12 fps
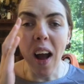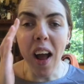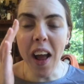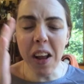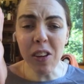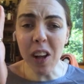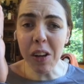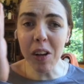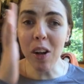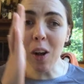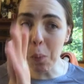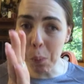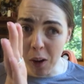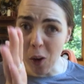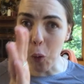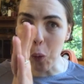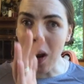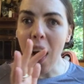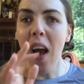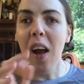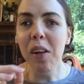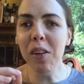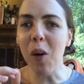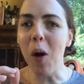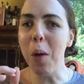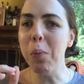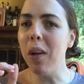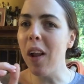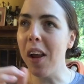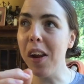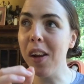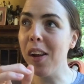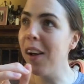it doesn't compute. So I'm like,